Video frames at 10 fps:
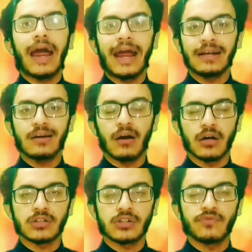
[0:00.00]
At
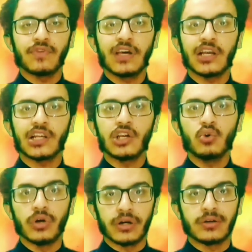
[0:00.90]
last, we
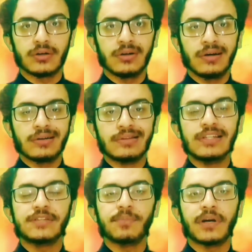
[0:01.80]
concluded
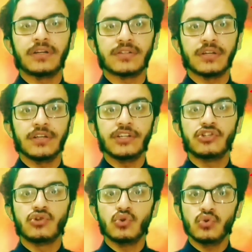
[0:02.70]
this medicine
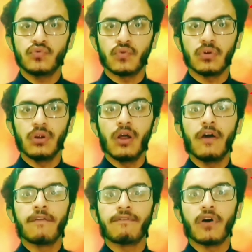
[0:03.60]
is useful
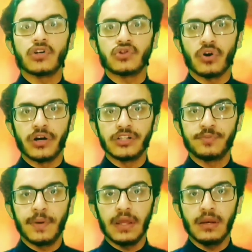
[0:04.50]
for
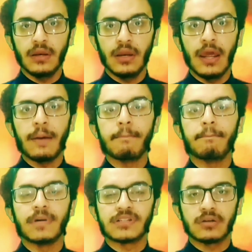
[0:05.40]
joints pain,
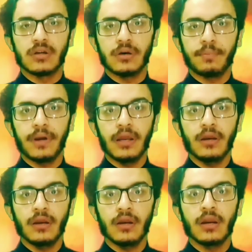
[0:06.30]
muscular
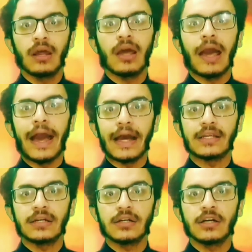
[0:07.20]
pain,
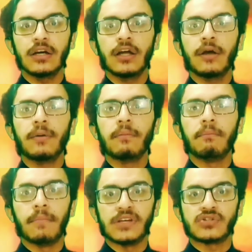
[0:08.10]
headache,
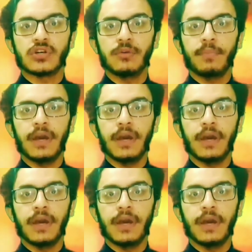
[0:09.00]
menstrual